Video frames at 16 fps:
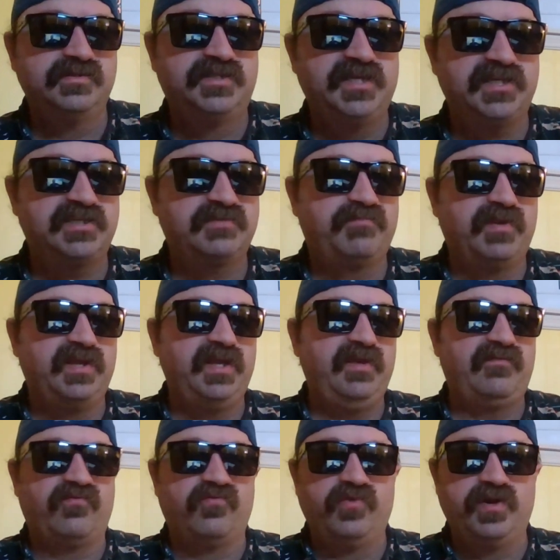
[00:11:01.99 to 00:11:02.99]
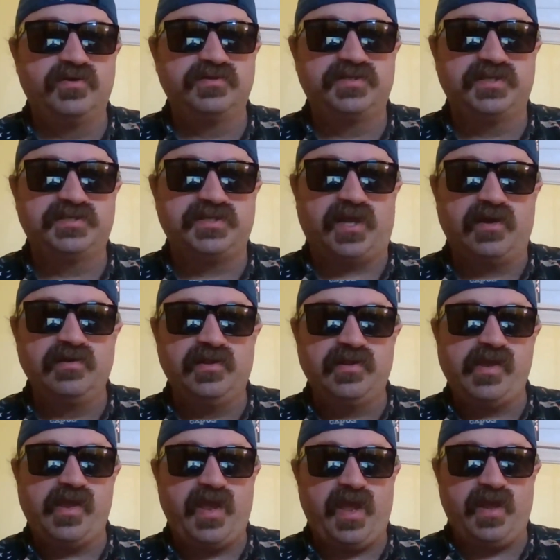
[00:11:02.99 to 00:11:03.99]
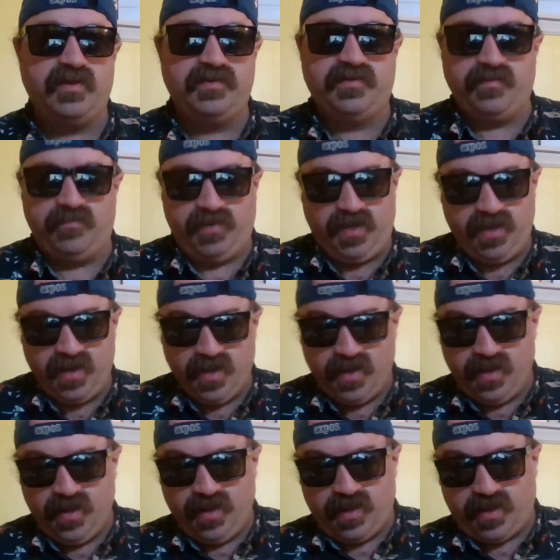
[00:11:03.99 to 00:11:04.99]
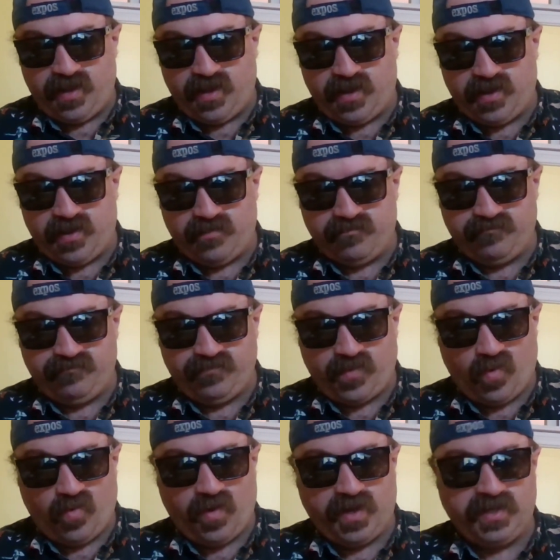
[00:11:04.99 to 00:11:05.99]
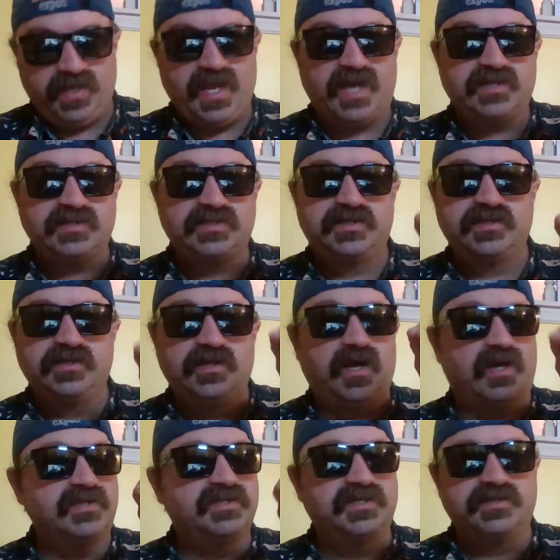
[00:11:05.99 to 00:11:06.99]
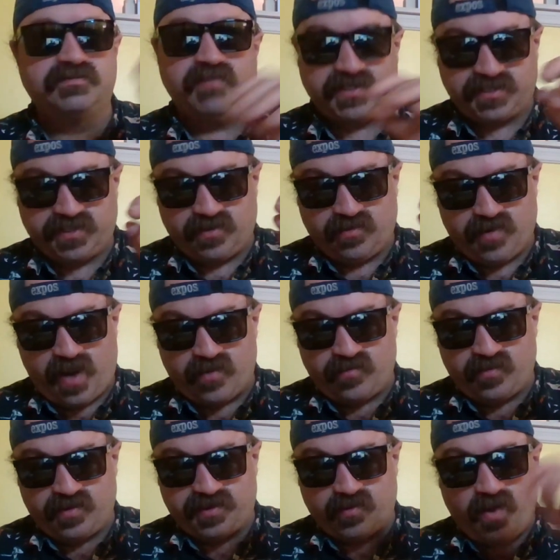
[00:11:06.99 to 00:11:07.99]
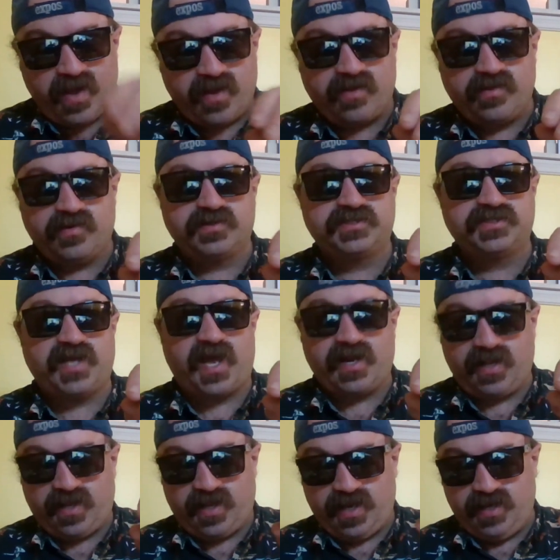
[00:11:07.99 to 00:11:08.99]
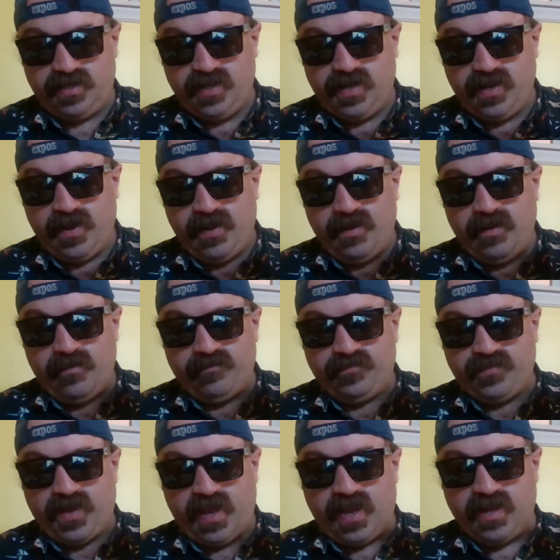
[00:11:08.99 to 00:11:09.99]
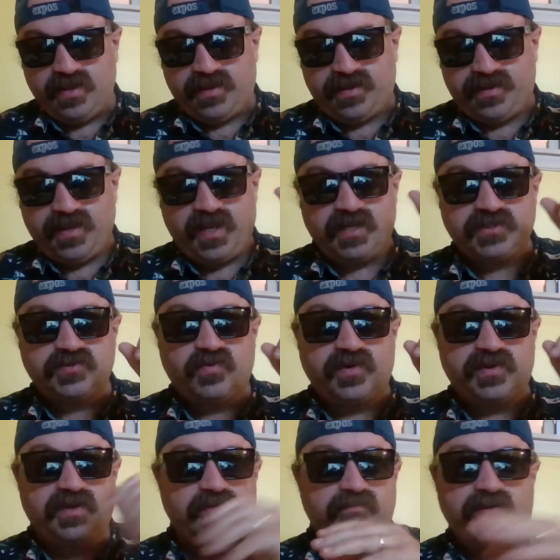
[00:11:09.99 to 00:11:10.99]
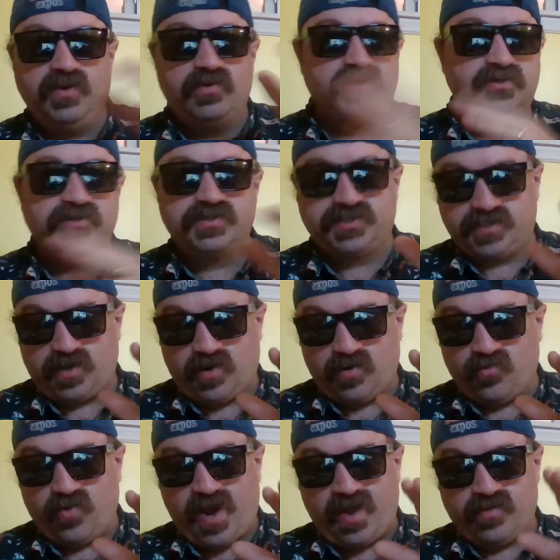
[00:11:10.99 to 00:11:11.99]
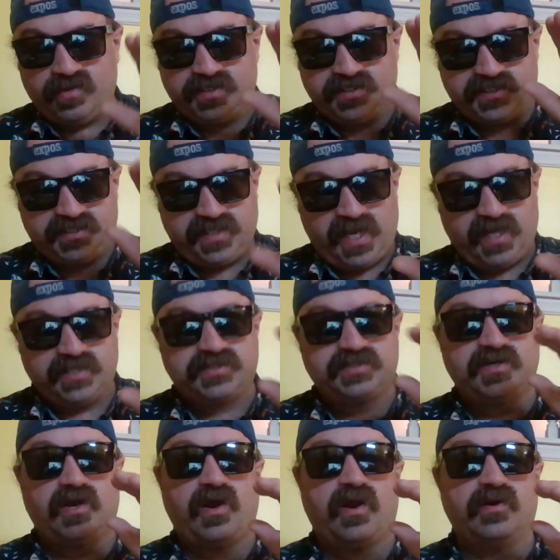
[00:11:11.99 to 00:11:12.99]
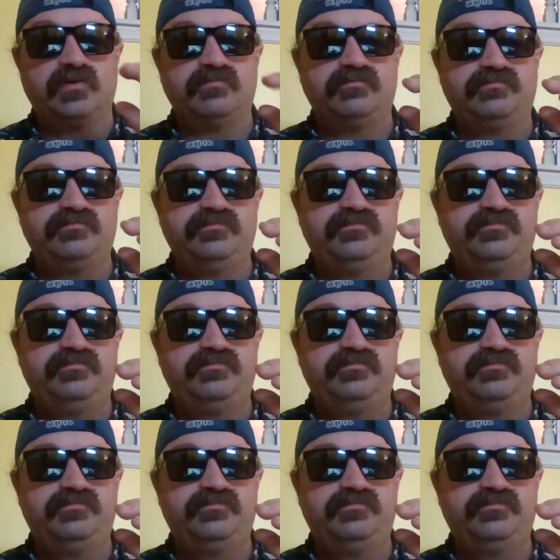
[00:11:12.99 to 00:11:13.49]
disbelief rears its ugly head to me. When Gus is messing around with the weather satellite and things with computers around the states are